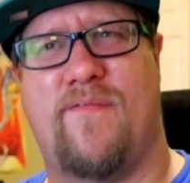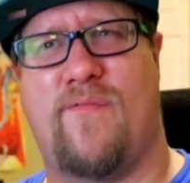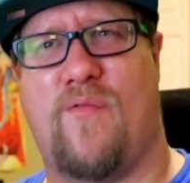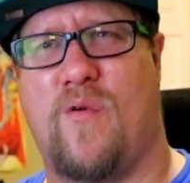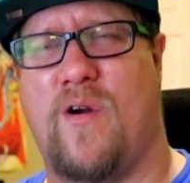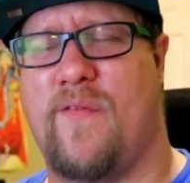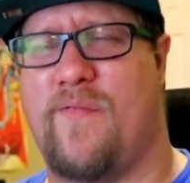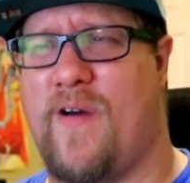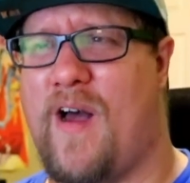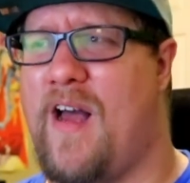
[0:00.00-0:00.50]

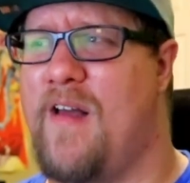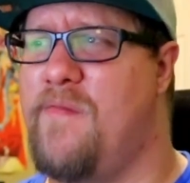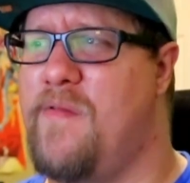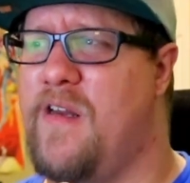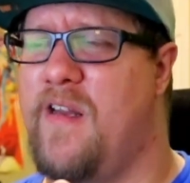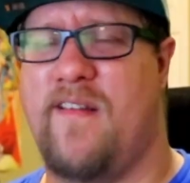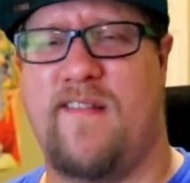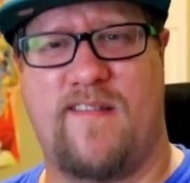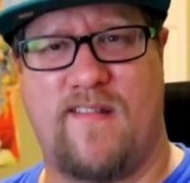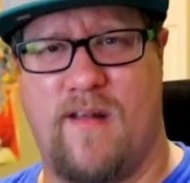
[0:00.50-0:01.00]
45
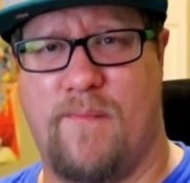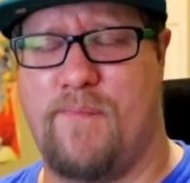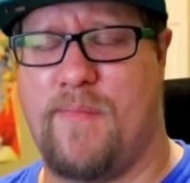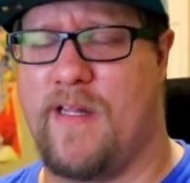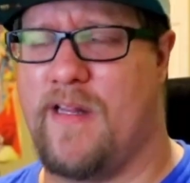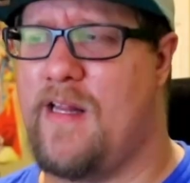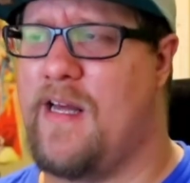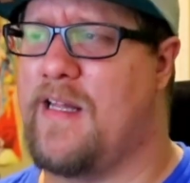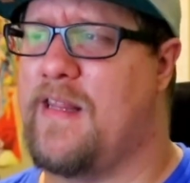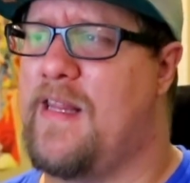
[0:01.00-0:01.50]
minutes,
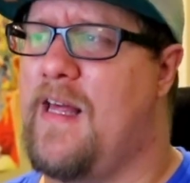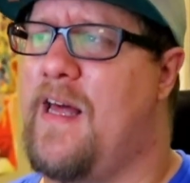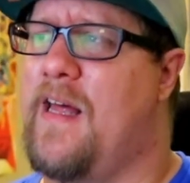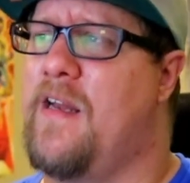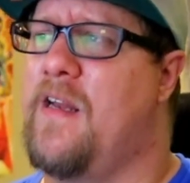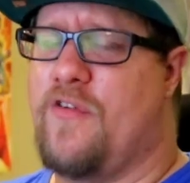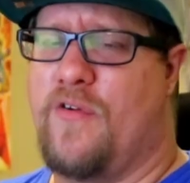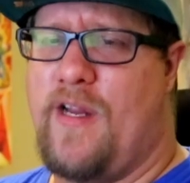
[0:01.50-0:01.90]
something like that.